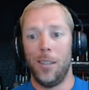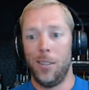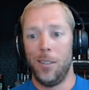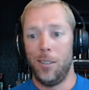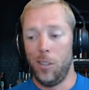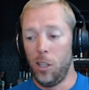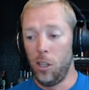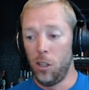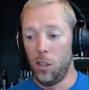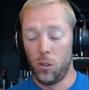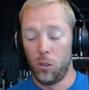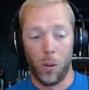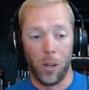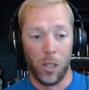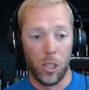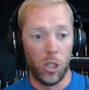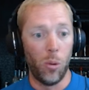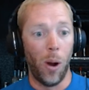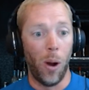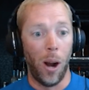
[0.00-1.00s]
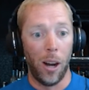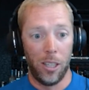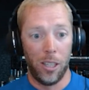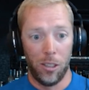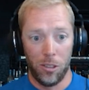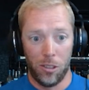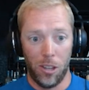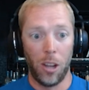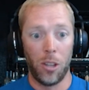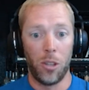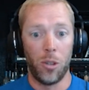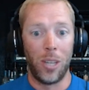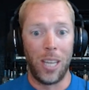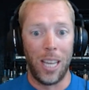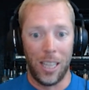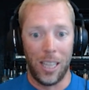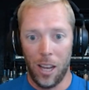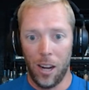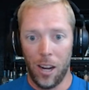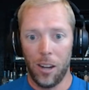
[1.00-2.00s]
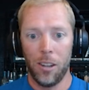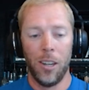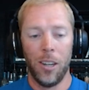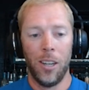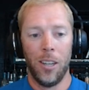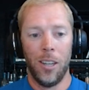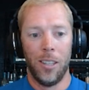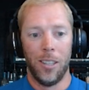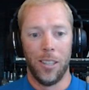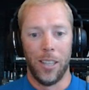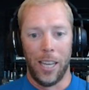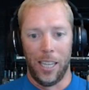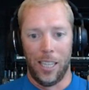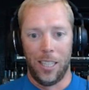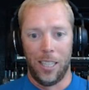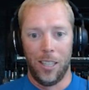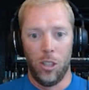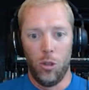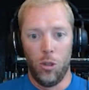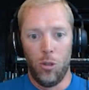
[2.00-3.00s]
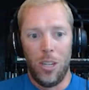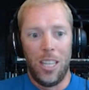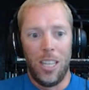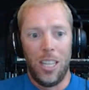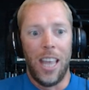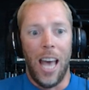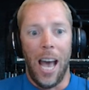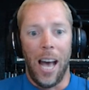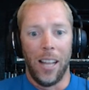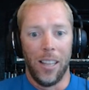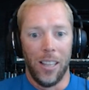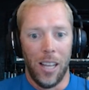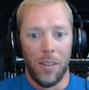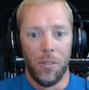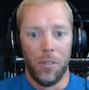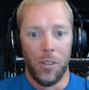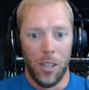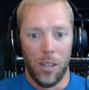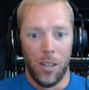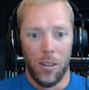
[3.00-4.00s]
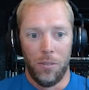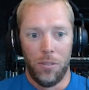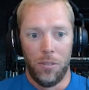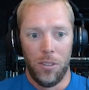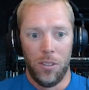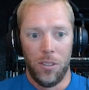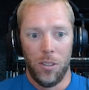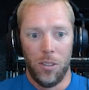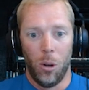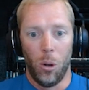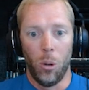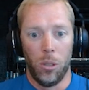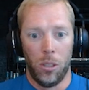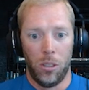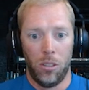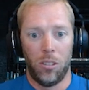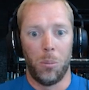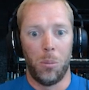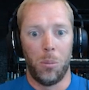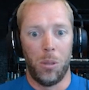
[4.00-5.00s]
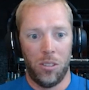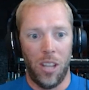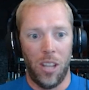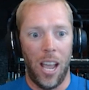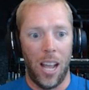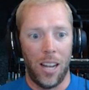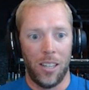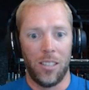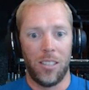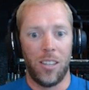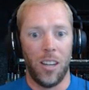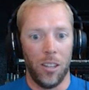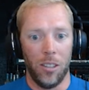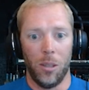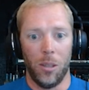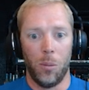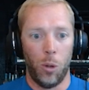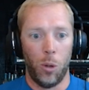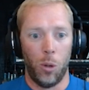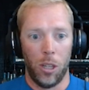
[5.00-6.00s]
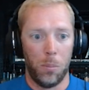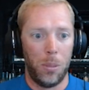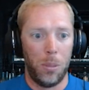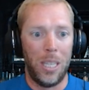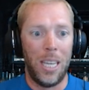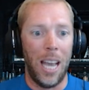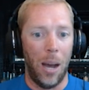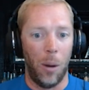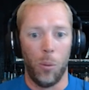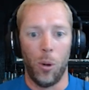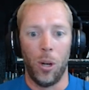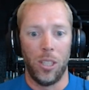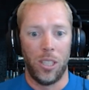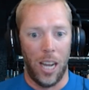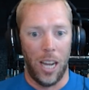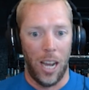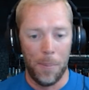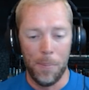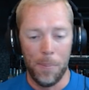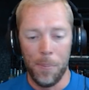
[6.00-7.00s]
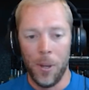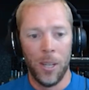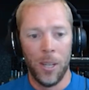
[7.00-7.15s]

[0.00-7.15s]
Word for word: Here's where you are. Here's how you get there. Like you need that level of holding somebody's hand to tell them where to be at what time.